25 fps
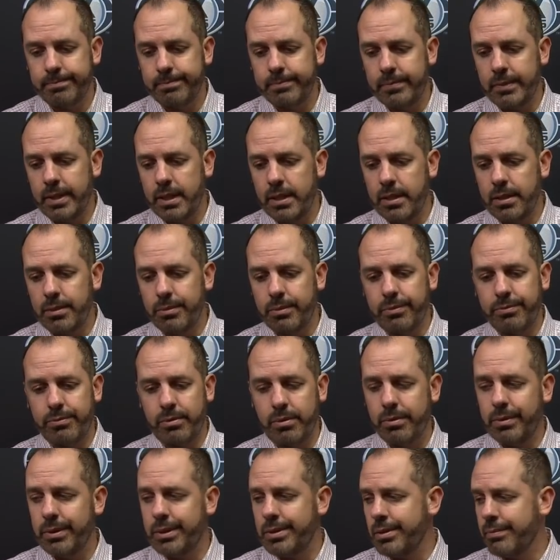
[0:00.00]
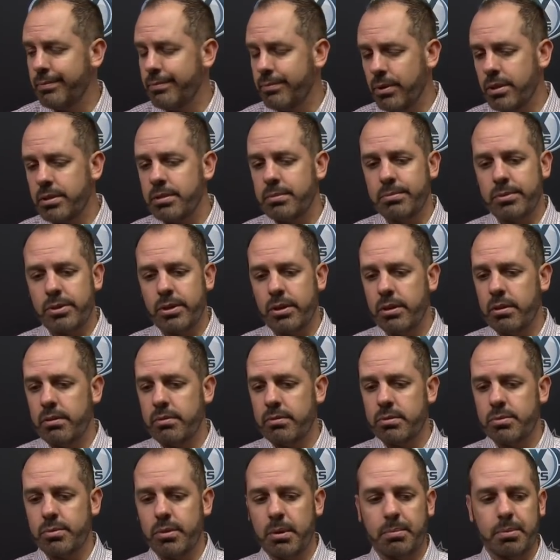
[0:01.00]
We forced some
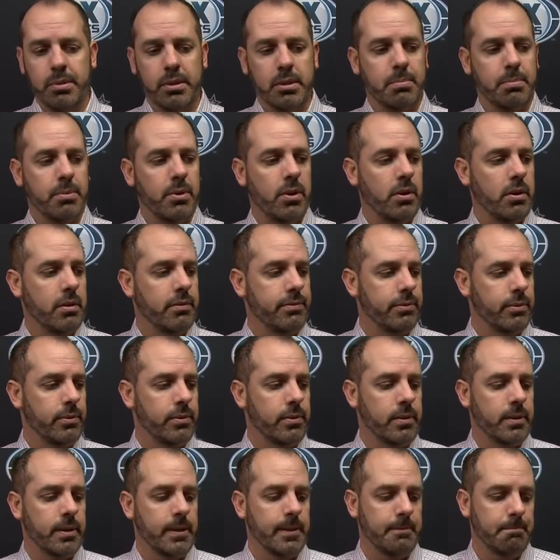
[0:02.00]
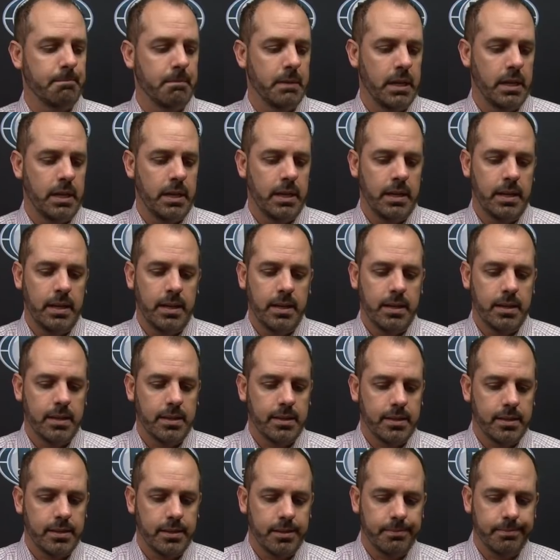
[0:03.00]
turnovers when he put the ball on the floor,
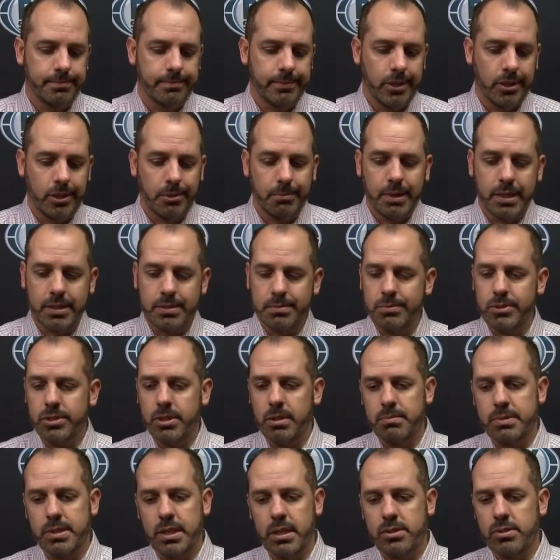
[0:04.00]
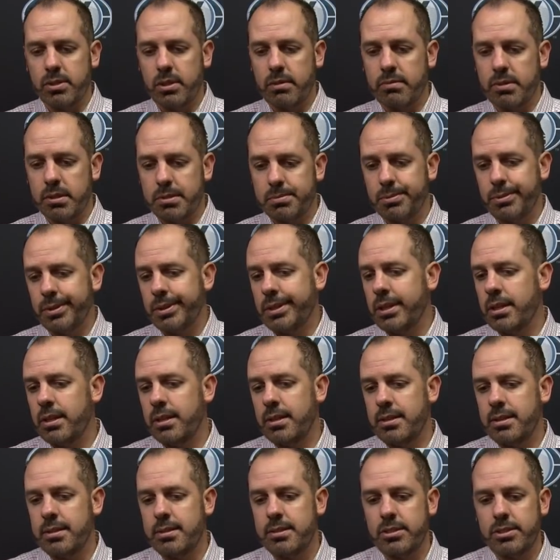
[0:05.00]
and he made some jump shots over us, but we did a
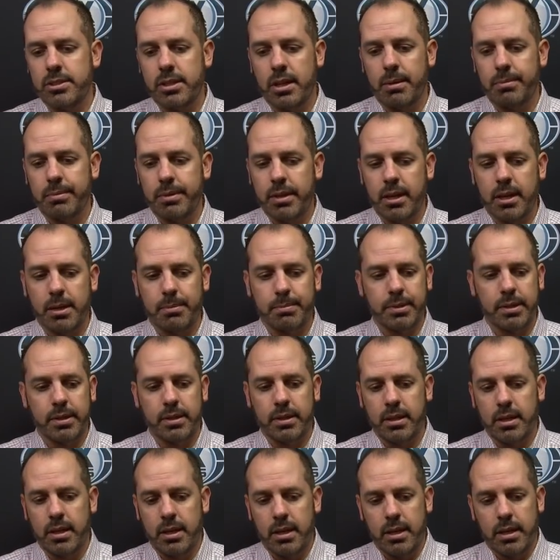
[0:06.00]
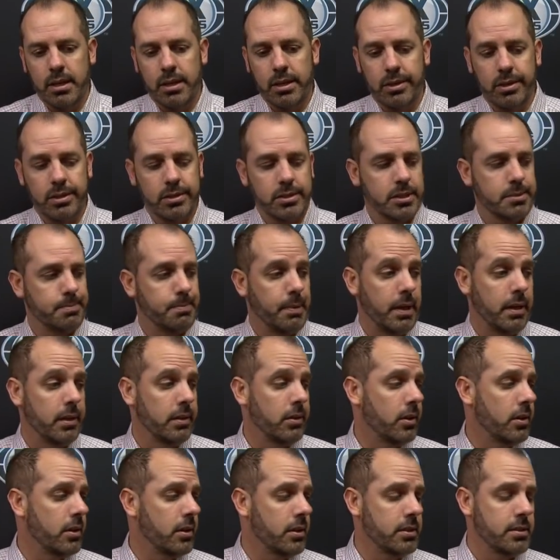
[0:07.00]
decent job there. But just by and
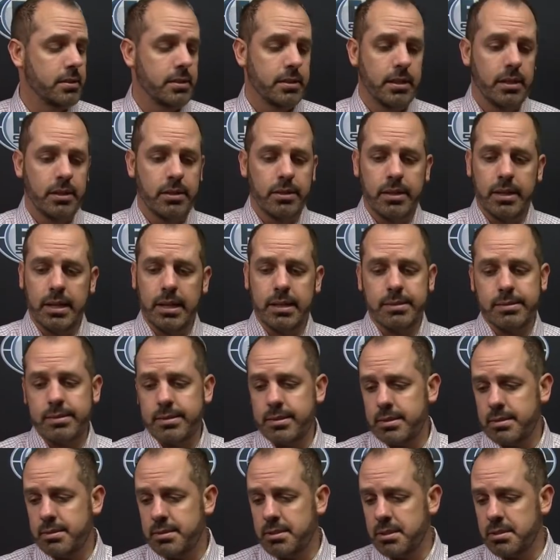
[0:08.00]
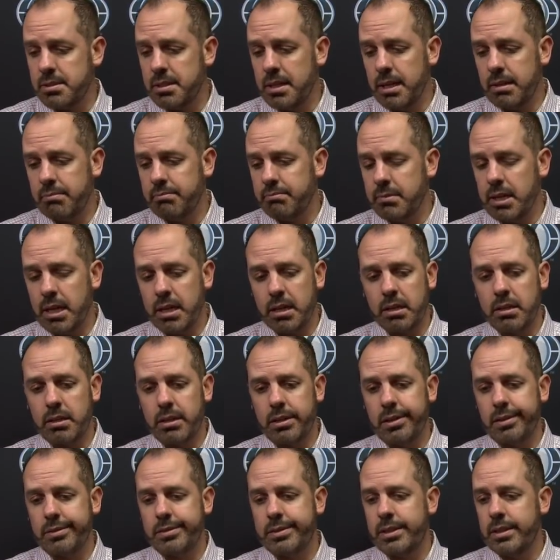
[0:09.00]
large, not a good
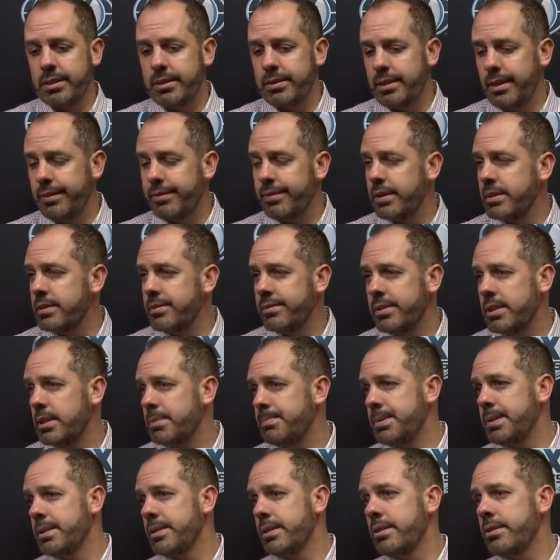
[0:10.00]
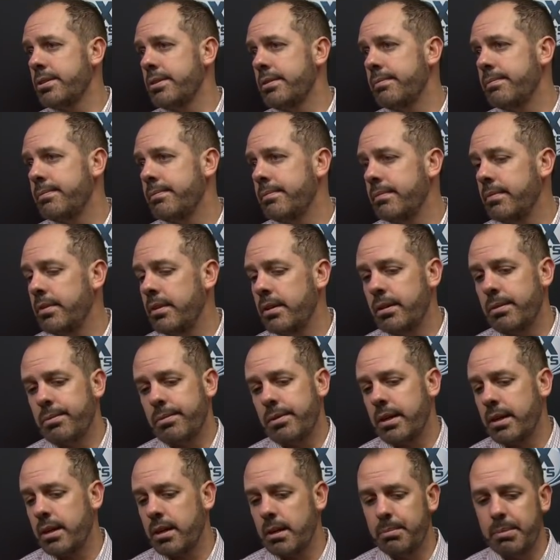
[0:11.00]
enough defensive disposition. We're
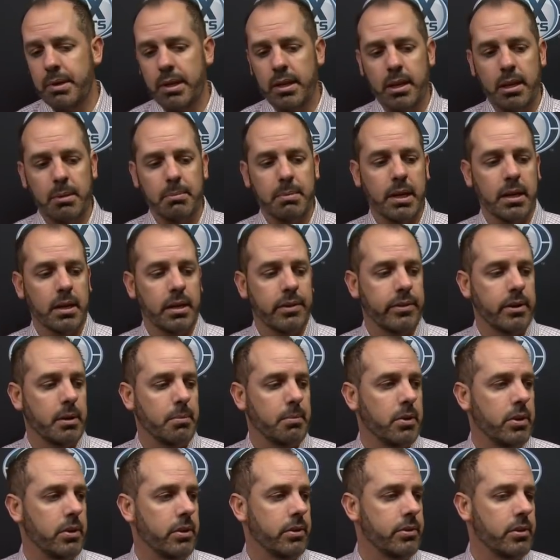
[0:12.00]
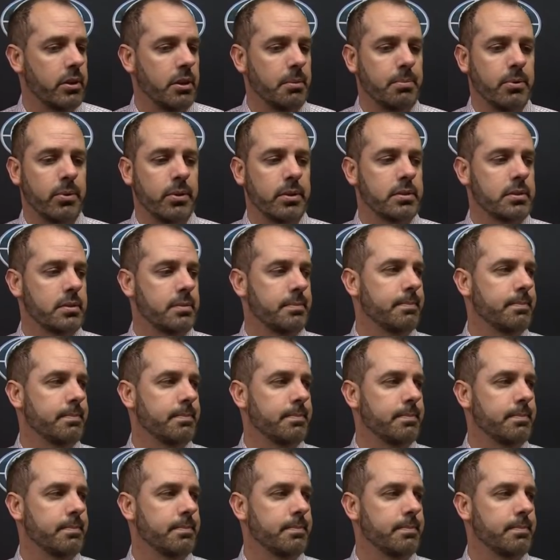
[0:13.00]
not going to beat anybody giving up 130 points.